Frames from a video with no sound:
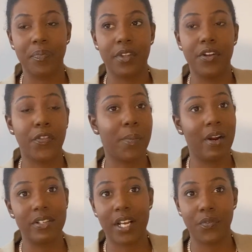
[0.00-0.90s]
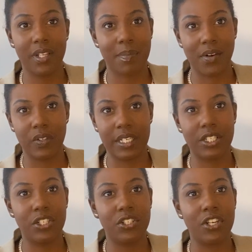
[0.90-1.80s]
you know, their parents had a really bad
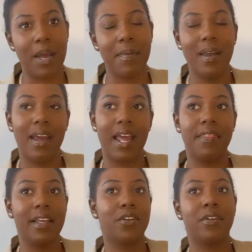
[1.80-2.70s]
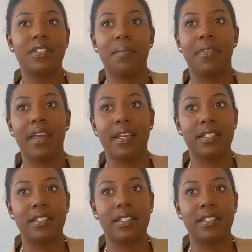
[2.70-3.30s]
relationship and they learned some things,